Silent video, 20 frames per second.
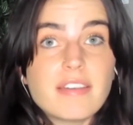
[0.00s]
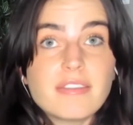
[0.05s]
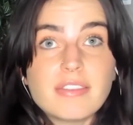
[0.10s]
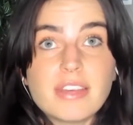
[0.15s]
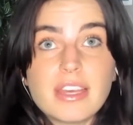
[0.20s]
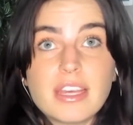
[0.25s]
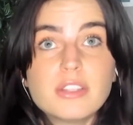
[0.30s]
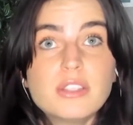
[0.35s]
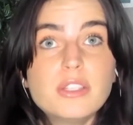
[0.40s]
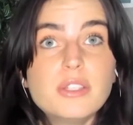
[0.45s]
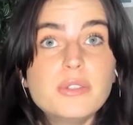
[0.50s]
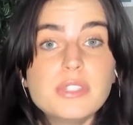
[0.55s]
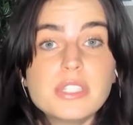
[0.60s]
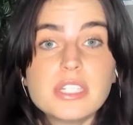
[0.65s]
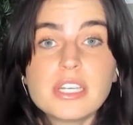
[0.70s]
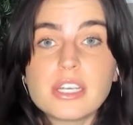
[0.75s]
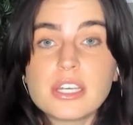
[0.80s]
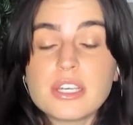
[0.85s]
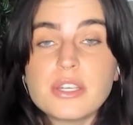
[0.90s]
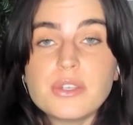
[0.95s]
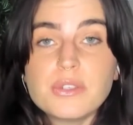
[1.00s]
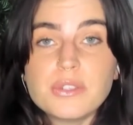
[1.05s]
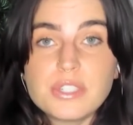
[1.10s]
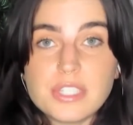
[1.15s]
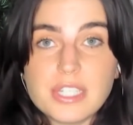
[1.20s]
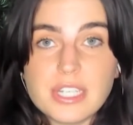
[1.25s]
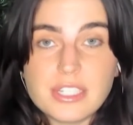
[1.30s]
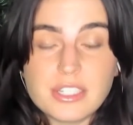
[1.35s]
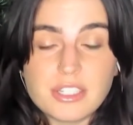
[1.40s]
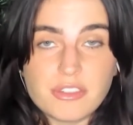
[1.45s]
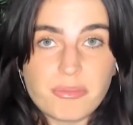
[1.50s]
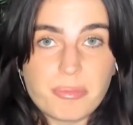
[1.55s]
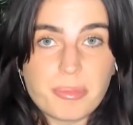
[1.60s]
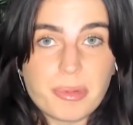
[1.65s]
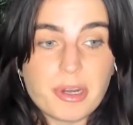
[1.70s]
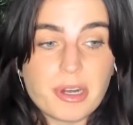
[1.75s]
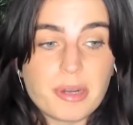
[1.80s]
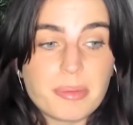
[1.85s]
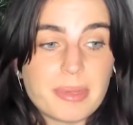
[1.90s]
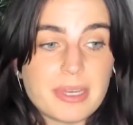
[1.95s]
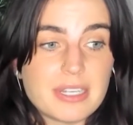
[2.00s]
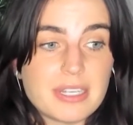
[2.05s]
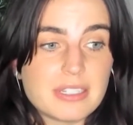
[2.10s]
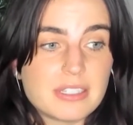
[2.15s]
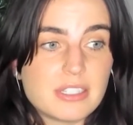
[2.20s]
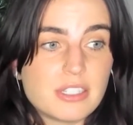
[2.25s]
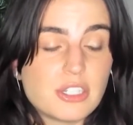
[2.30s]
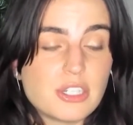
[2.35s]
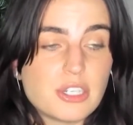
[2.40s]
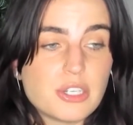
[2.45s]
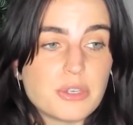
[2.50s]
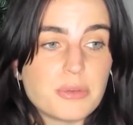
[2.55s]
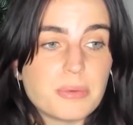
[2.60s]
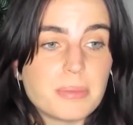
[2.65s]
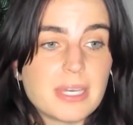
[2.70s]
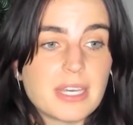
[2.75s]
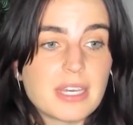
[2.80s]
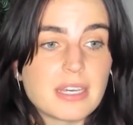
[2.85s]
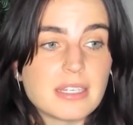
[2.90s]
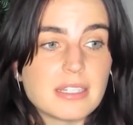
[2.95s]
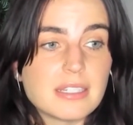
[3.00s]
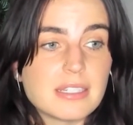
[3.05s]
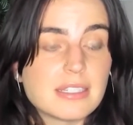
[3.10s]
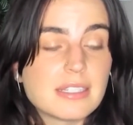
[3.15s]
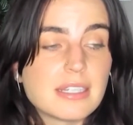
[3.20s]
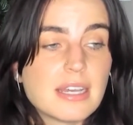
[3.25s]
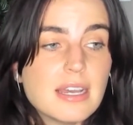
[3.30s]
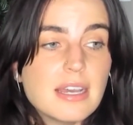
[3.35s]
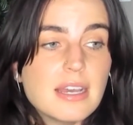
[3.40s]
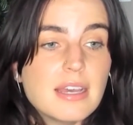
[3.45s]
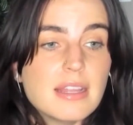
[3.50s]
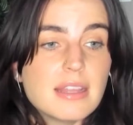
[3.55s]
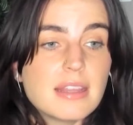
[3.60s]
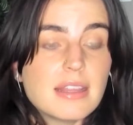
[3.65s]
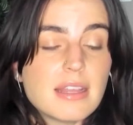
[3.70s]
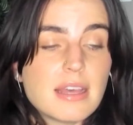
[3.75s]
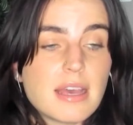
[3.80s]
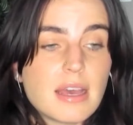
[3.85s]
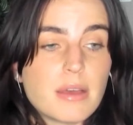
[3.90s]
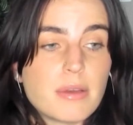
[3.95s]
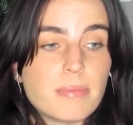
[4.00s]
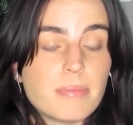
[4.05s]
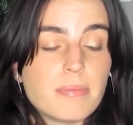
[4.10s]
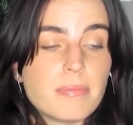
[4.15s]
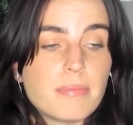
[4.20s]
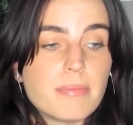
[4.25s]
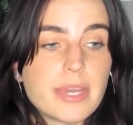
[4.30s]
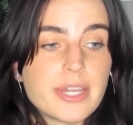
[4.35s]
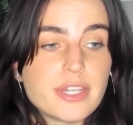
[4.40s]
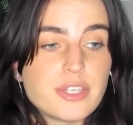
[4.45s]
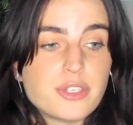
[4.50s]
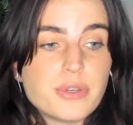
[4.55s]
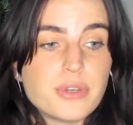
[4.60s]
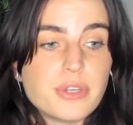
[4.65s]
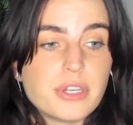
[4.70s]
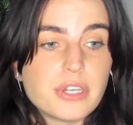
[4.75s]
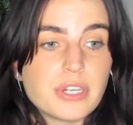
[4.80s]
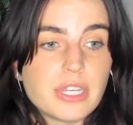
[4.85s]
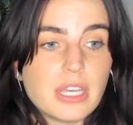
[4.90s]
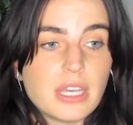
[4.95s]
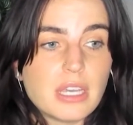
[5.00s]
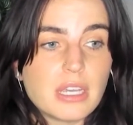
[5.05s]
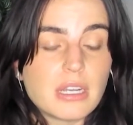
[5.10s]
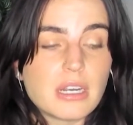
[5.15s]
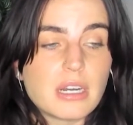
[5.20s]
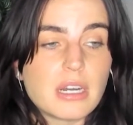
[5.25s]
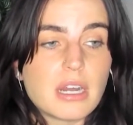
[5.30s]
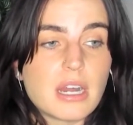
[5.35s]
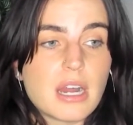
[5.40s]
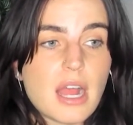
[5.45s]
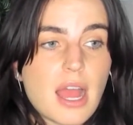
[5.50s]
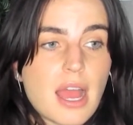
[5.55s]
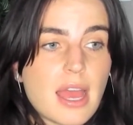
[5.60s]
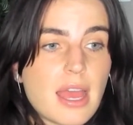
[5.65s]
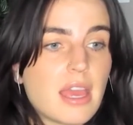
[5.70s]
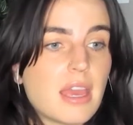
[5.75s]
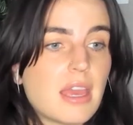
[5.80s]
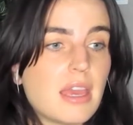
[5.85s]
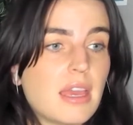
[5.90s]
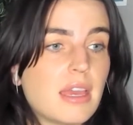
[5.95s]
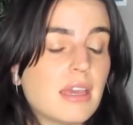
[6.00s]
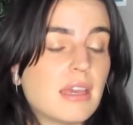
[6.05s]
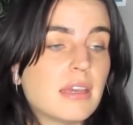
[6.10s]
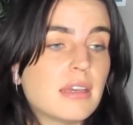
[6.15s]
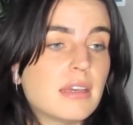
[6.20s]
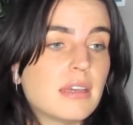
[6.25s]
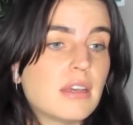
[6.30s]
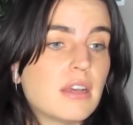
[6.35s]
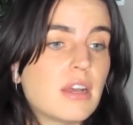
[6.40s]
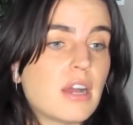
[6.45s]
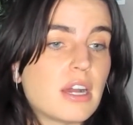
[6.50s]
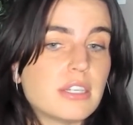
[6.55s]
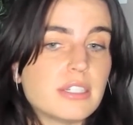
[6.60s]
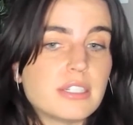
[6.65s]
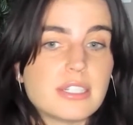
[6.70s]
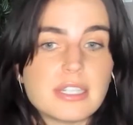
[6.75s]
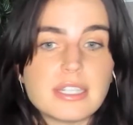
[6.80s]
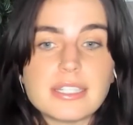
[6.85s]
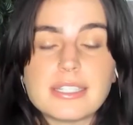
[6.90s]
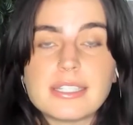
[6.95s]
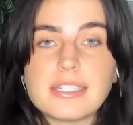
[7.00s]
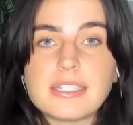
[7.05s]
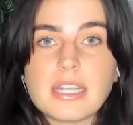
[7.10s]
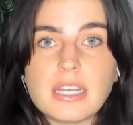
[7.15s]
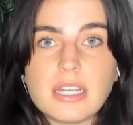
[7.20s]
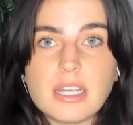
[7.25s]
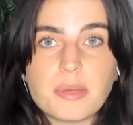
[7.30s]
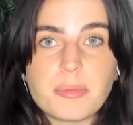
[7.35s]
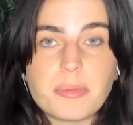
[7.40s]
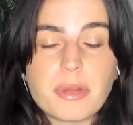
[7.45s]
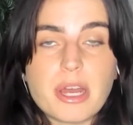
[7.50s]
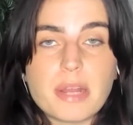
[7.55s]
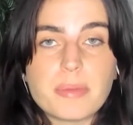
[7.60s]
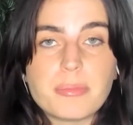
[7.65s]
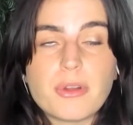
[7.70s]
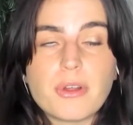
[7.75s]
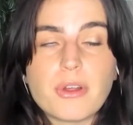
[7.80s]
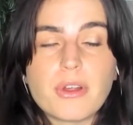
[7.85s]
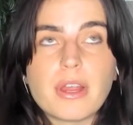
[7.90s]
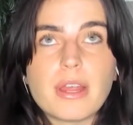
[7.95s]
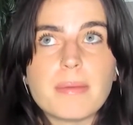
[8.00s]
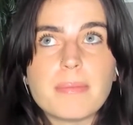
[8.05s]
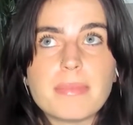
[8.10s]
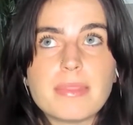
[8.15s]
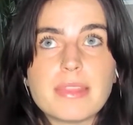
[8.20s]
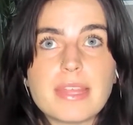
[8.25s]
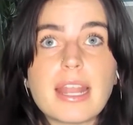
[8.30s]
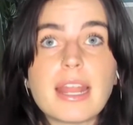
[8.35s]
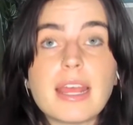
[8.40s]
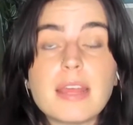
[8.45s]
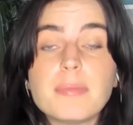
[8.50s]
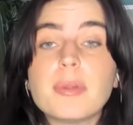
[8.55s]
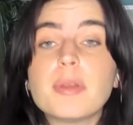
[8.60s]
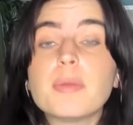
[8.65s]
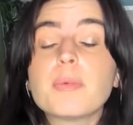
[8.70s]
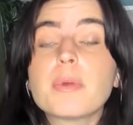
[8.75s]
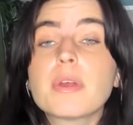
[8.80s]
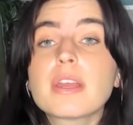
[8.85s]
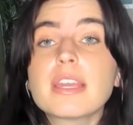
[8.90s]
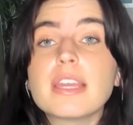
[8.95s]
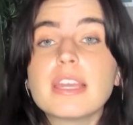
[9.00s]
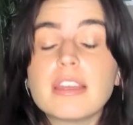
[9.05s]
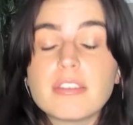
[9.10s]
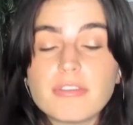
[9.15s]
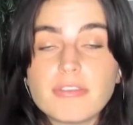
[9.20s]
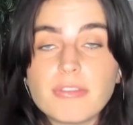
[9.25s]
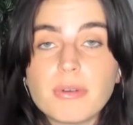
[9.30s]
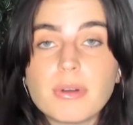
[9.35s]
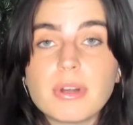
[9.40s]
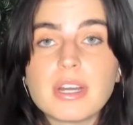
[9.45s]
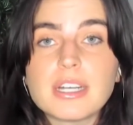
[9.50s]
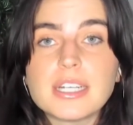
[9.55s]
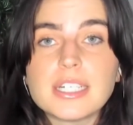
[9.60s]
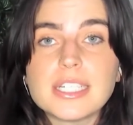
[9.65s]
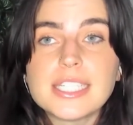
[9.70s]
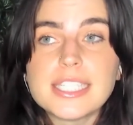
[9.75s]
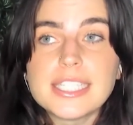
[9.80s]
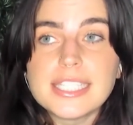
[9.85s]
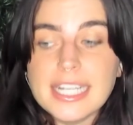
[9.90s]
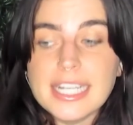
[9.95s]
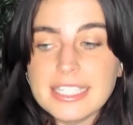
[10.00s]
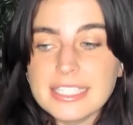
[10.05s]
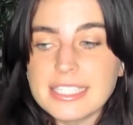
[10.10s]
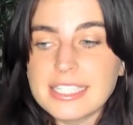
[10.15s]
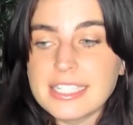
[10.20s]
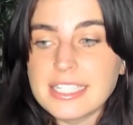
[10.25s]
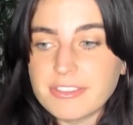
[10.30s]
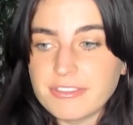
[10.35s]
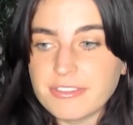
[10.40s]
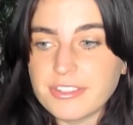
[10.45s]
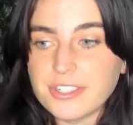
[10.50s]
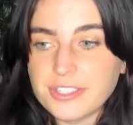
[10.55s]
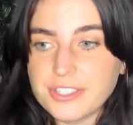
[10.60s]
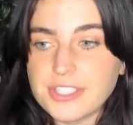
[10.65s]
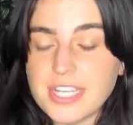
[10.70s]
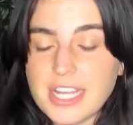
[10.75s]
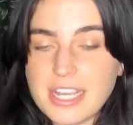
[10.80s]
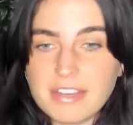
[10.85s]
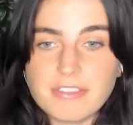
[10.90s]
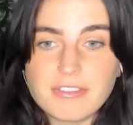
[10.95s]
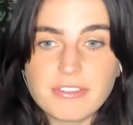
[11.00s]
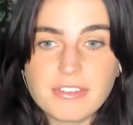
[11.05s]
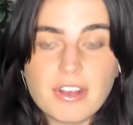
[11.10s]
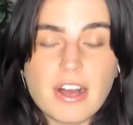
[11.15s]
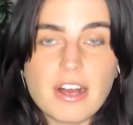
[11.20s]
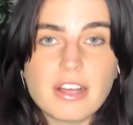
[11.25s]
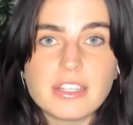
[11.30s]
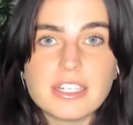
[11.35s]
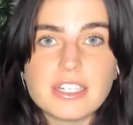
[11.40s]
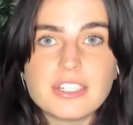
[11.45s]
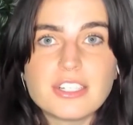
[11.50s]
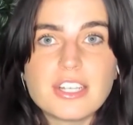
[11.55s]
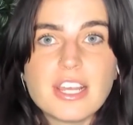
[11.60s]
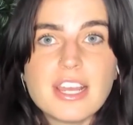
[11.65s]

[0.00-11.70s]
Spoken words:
losing a huge sense of purpose too, because my junior year I got into this study abroad program that I'd been working for since the first day of college,